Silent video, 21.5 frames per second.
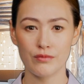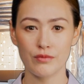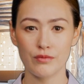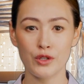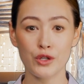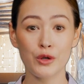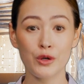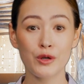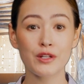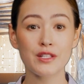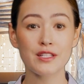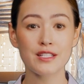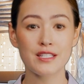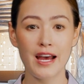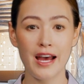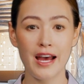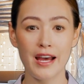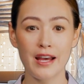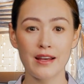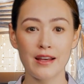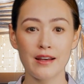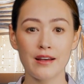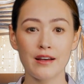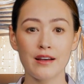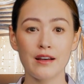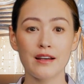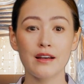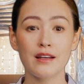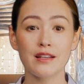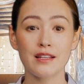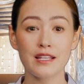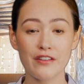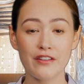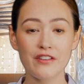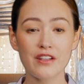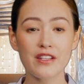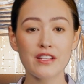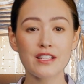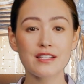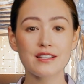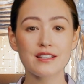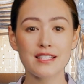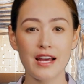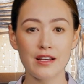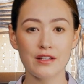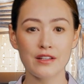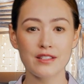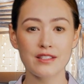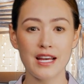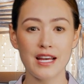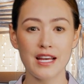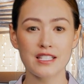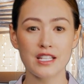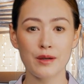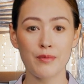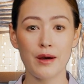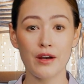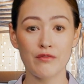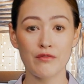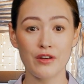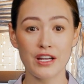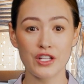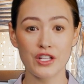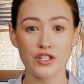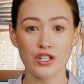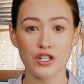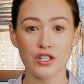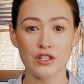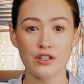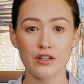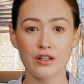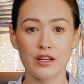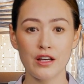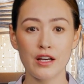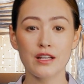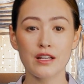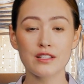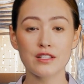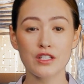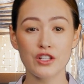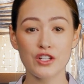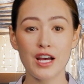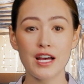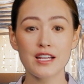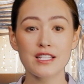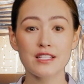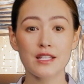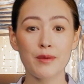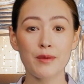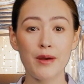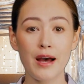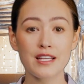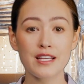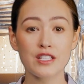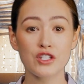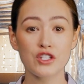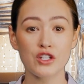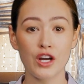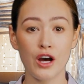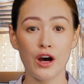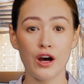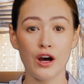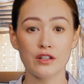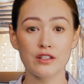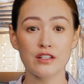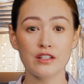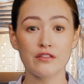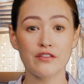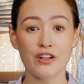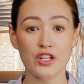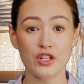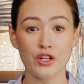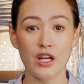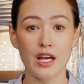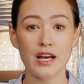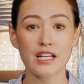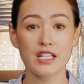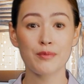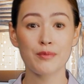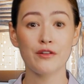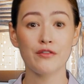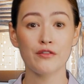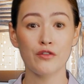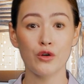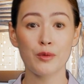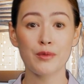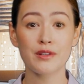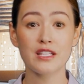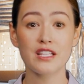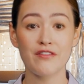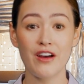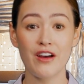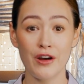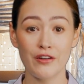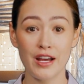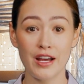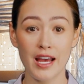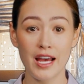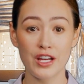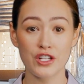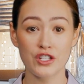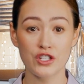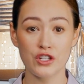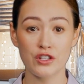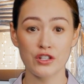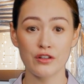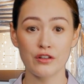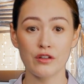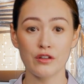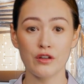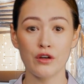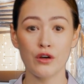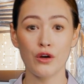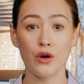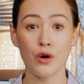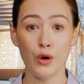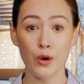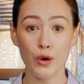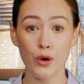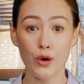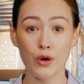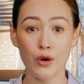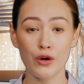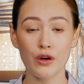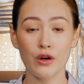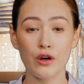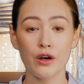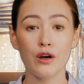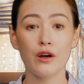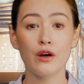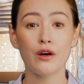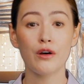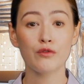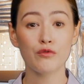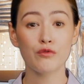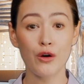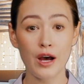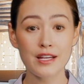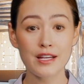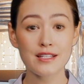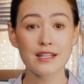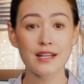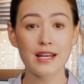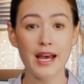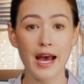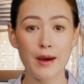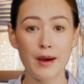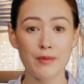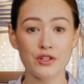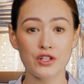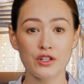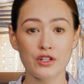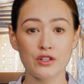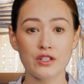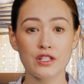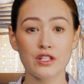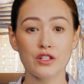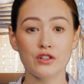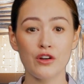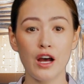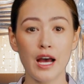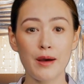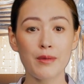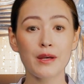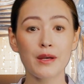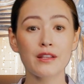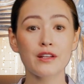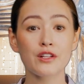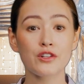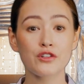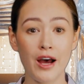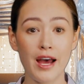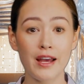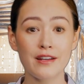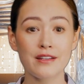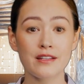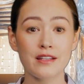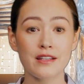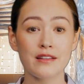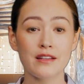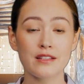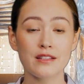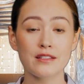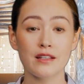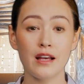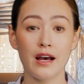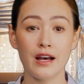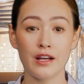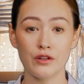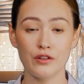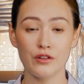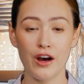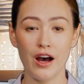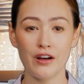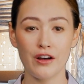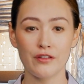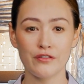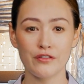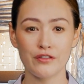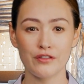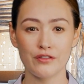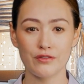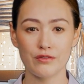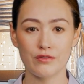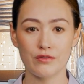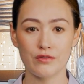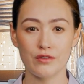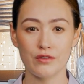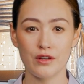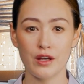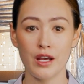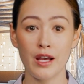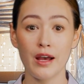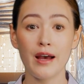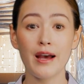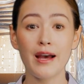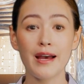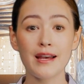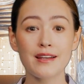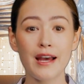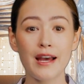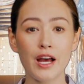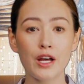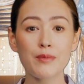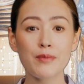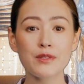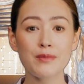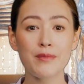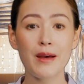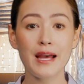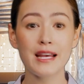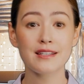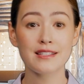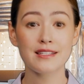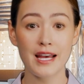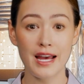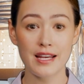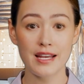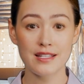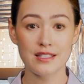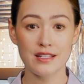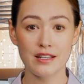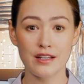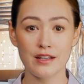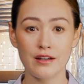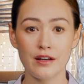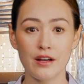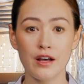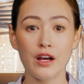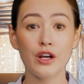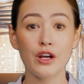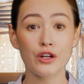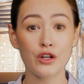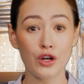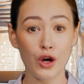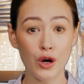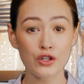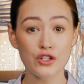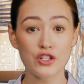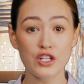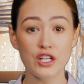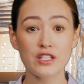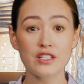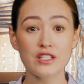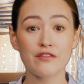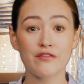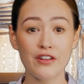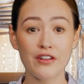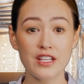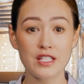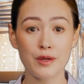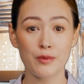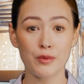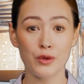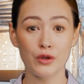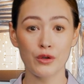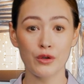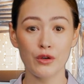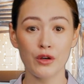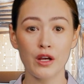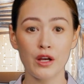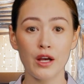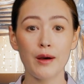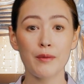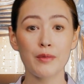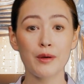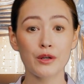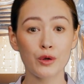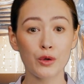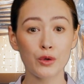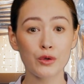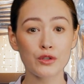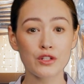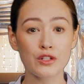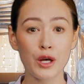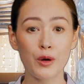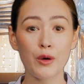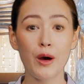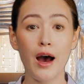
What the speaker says: You could say, "Given this sales data by region, suggest the best chart to visualize performance variation," or "Write a caption describing the trend in this line graph." It helps make data not just visible, but also